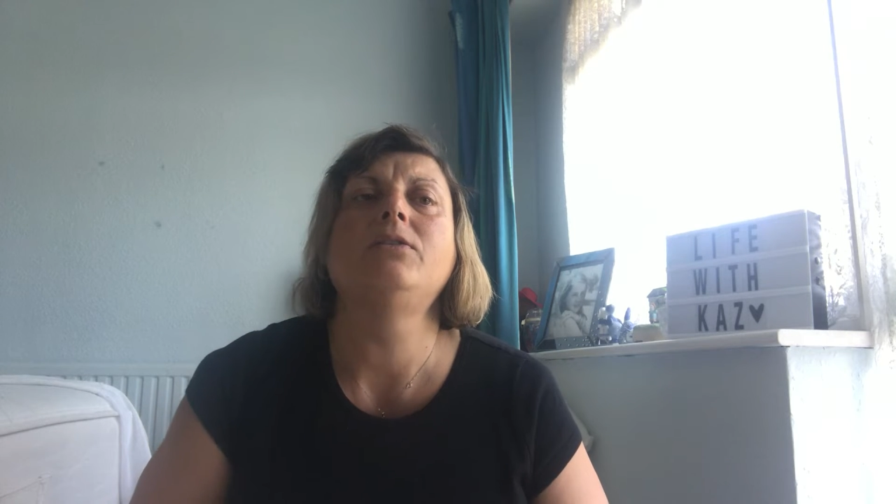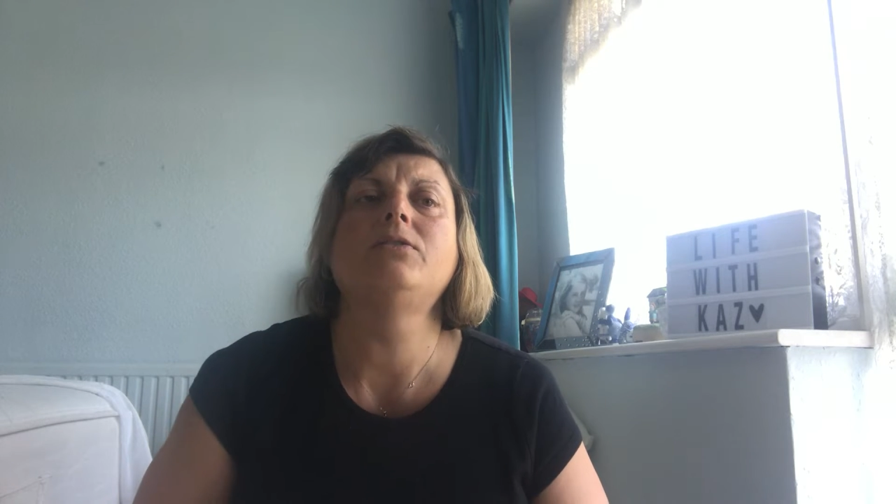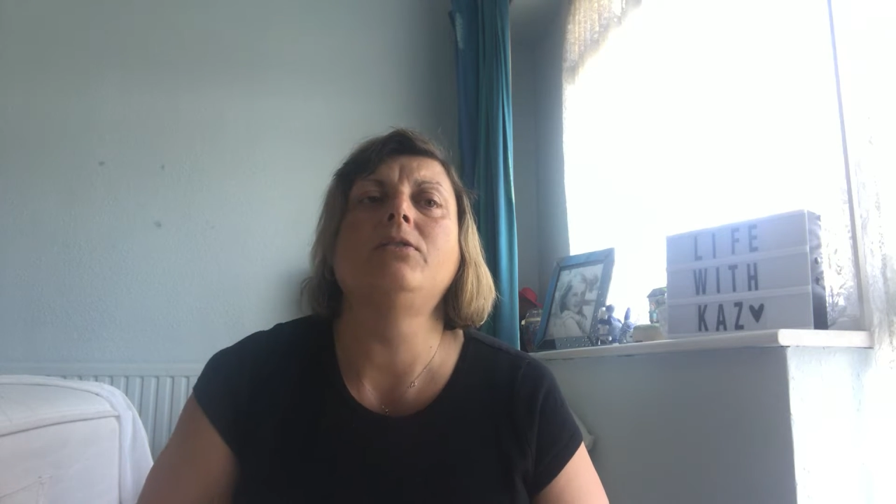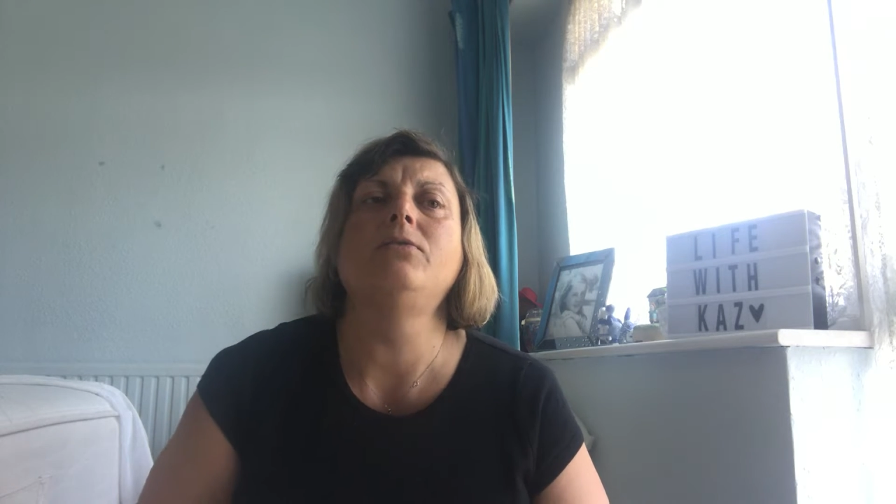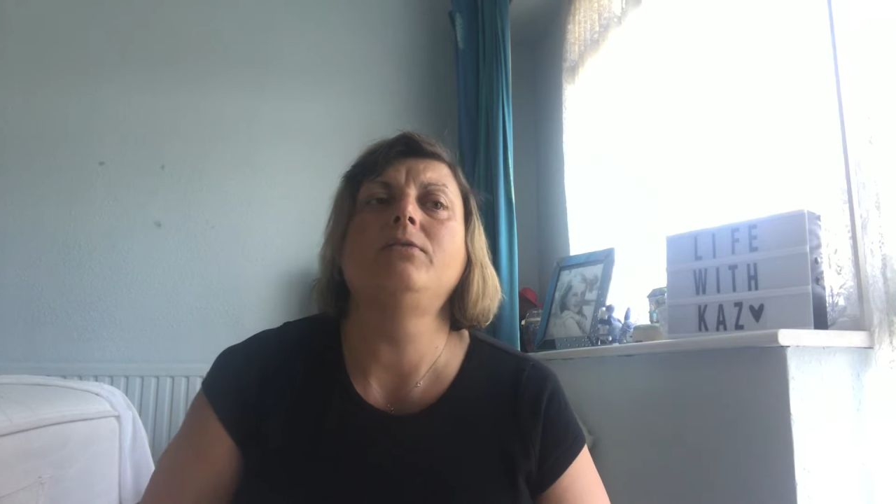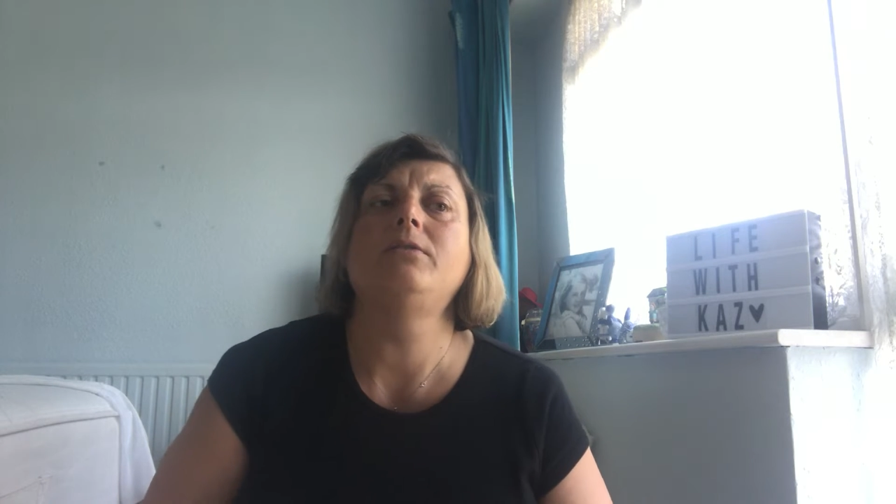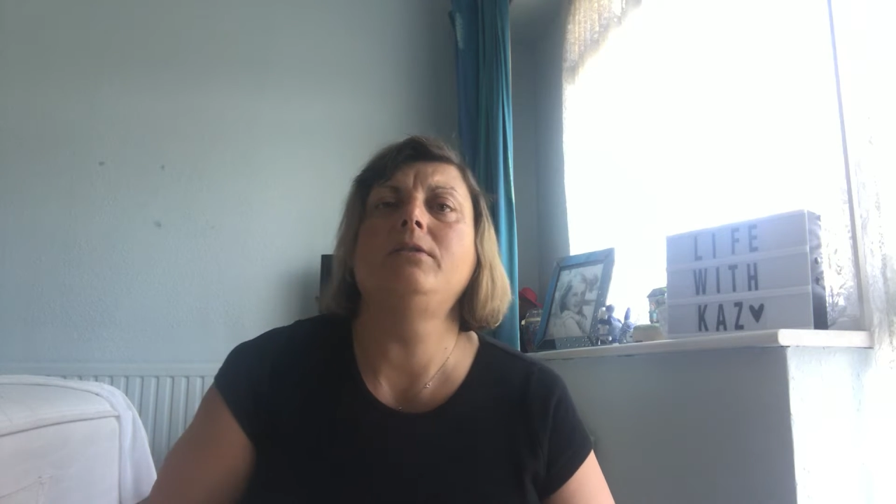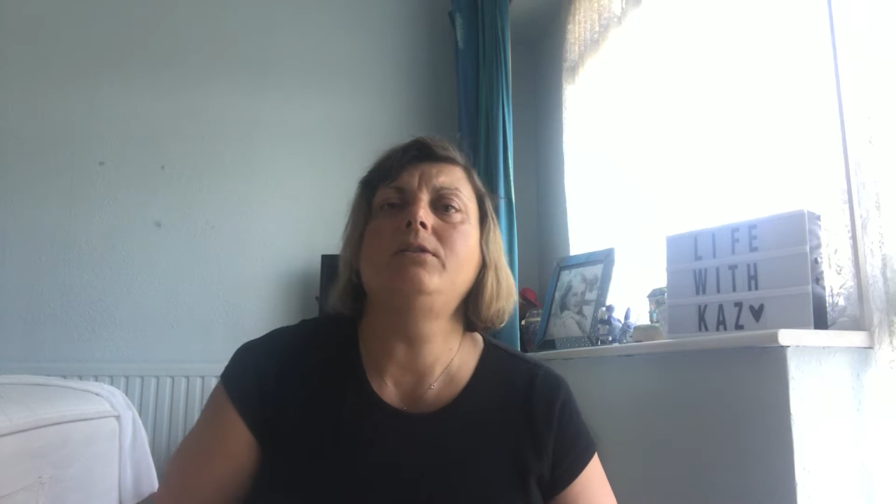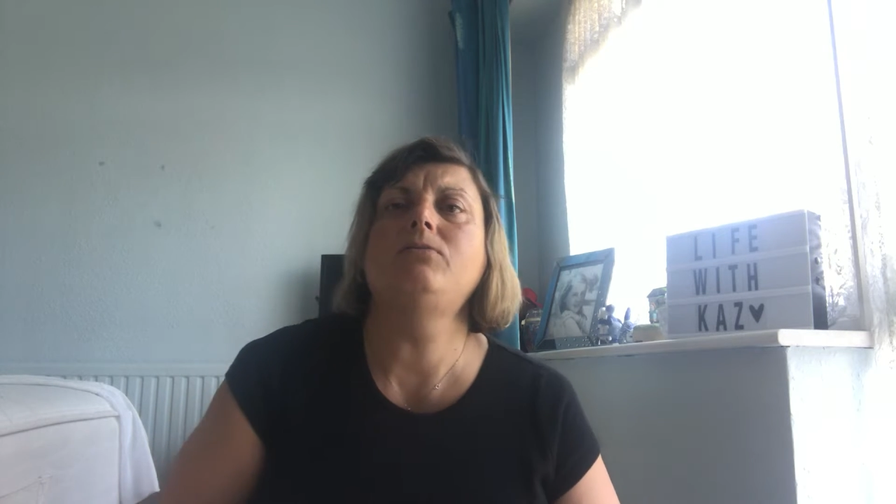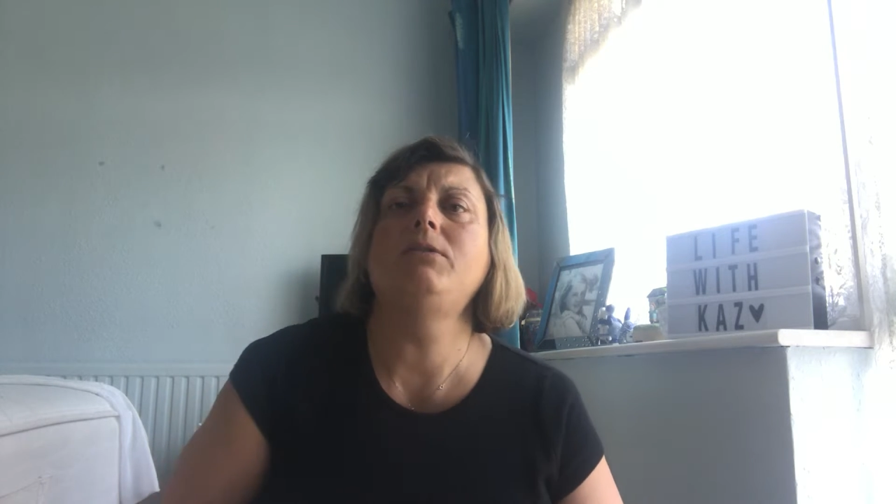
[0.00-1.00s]
So
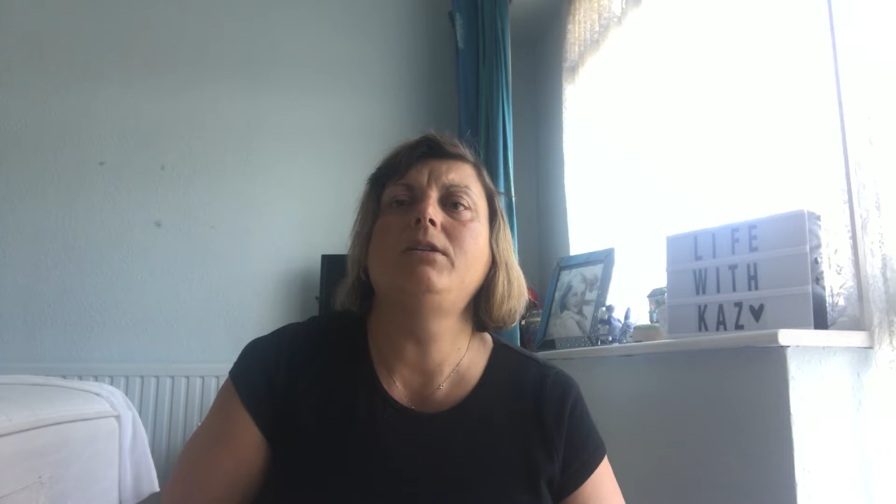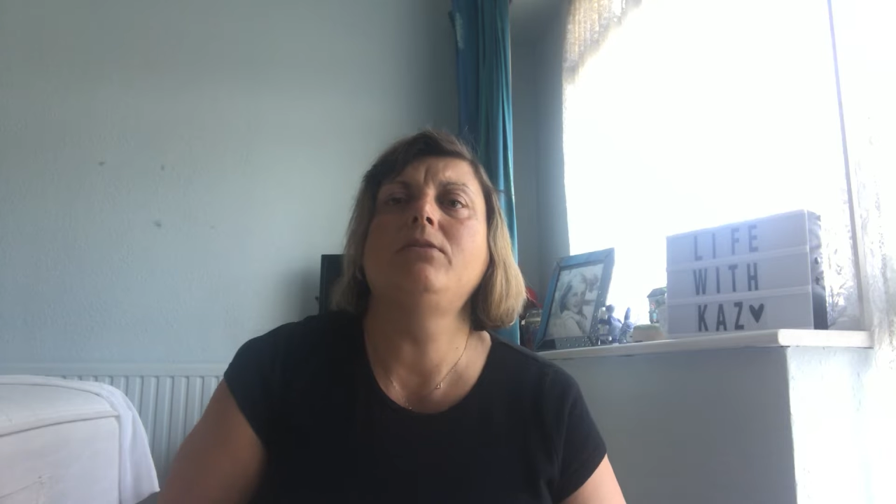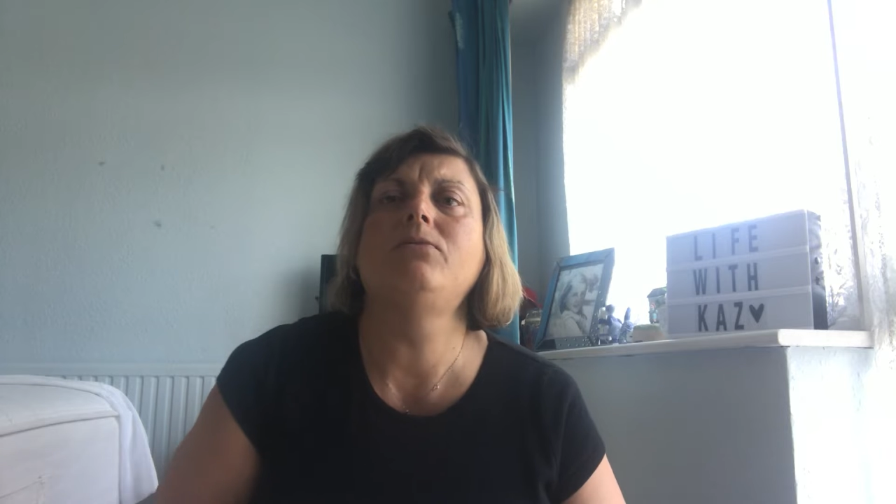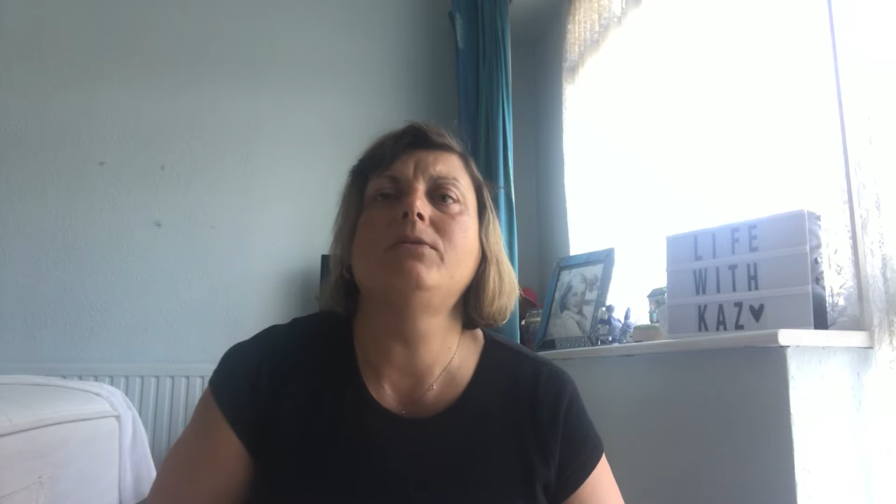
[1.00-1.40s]
last week